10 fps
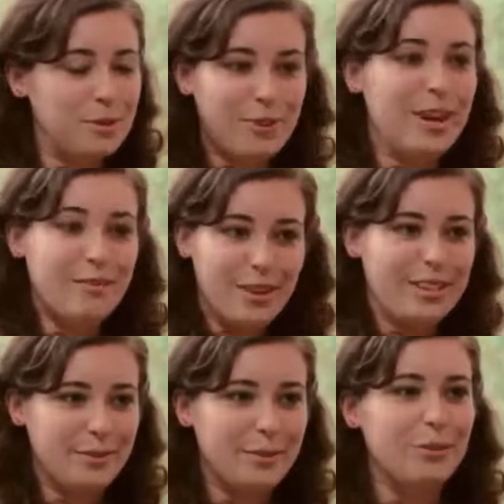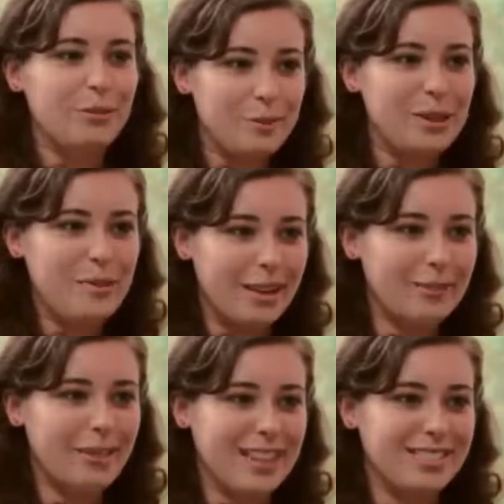very, very difficult for me to make
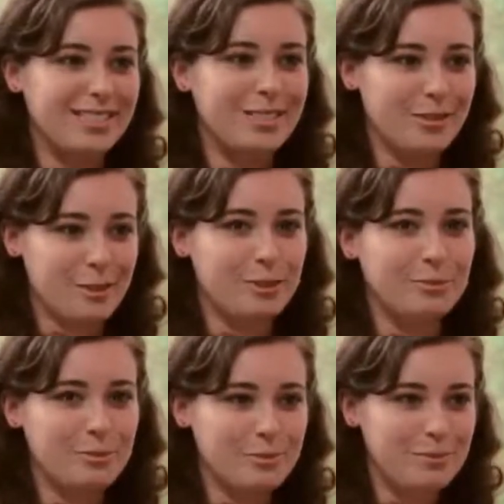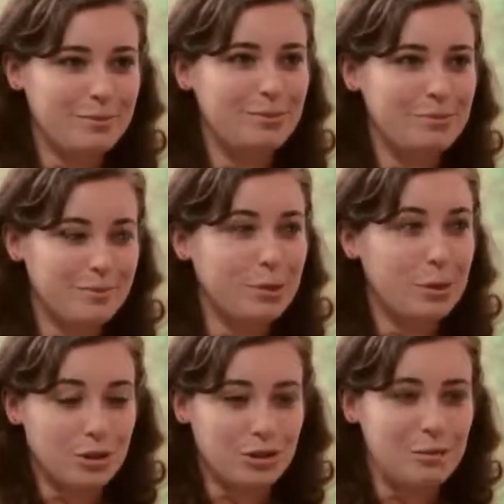friends over the
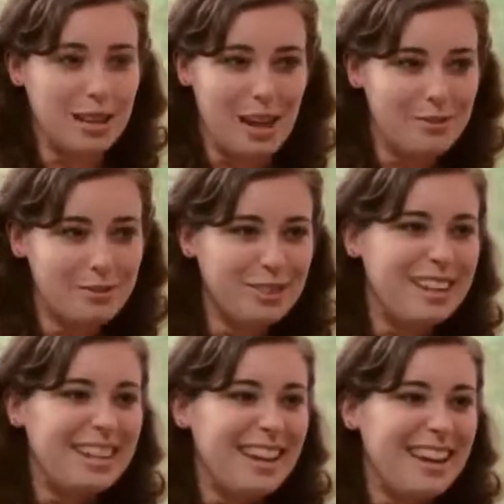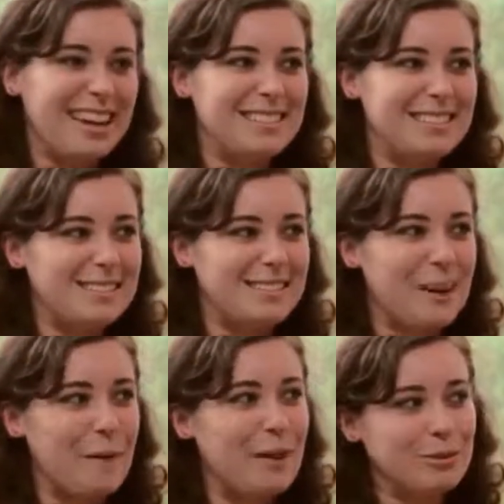course of my life. And
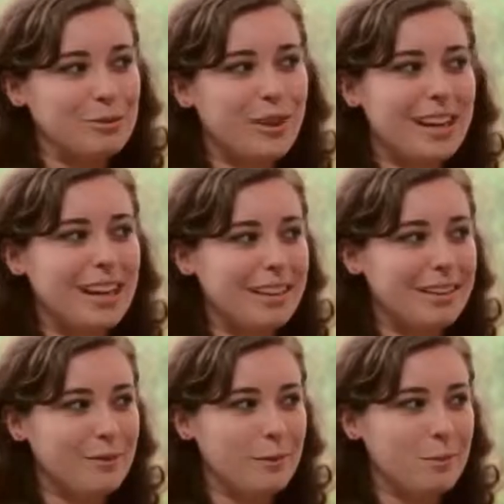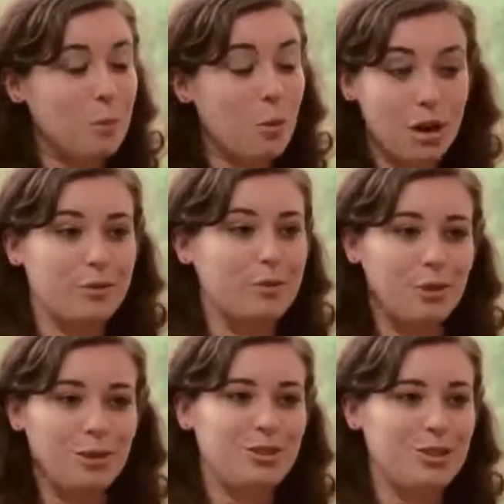so it was very
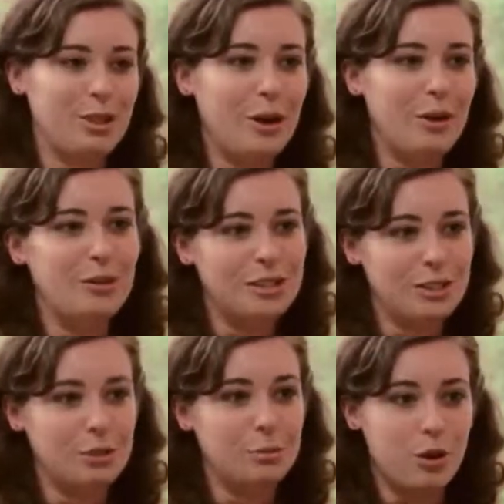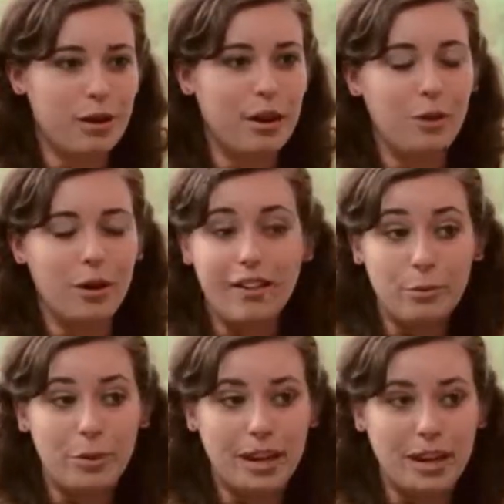wonderful to go into a program where
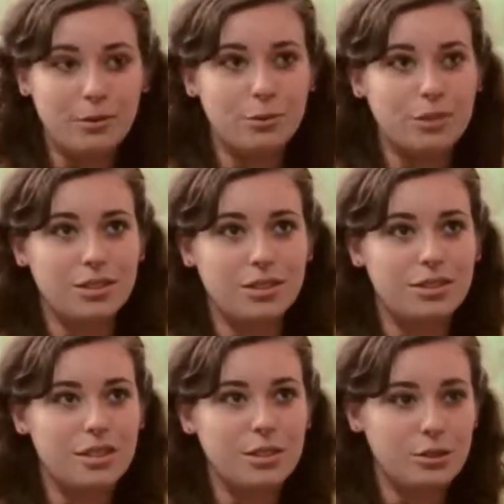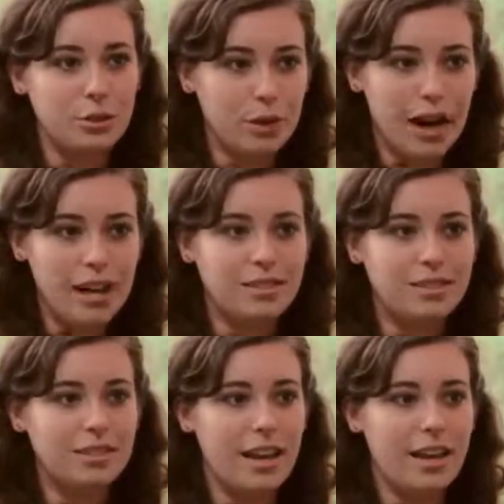everybody was so
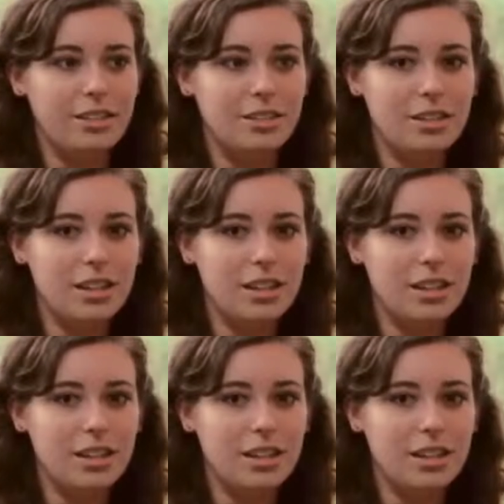nice and